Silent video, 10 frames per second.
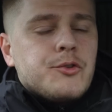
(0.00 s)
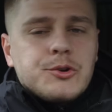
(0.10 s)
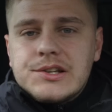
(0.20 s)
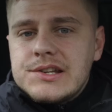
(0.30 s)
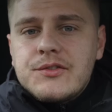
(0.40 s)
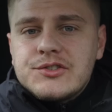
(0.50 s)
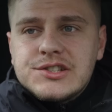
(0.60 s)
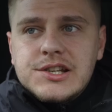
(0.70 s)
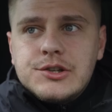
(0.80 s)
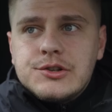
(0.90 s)
in a
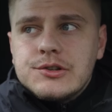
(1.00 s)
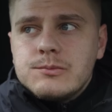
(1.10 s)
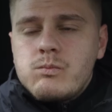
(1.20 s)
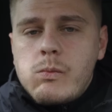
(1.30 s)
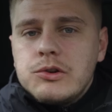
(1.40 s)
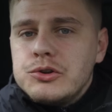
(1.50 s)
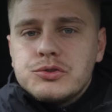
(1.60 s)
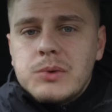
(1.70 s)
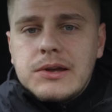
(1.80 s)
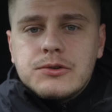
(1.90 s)
deficit, you can
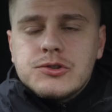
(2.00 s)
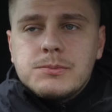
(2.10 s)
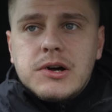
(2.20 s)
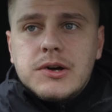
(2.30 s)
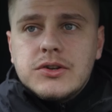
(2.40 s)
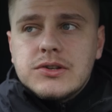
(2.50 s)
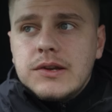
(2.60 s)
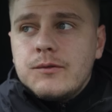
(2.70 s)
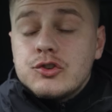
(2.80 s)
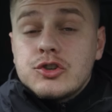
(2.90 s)
lose weight on demand,
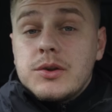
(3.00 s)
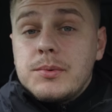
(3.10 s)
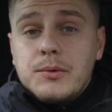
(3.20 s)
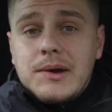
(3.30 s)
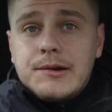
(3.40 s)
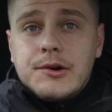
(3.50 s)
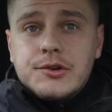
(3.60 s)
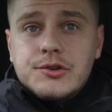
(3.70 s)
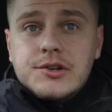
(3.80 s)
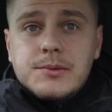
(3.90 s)
and if you're trying to put weight
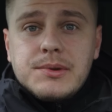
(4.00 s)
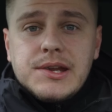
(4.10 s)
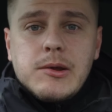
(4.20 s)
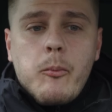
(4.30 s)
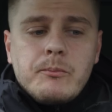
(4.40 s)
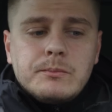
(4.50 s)
on, you can be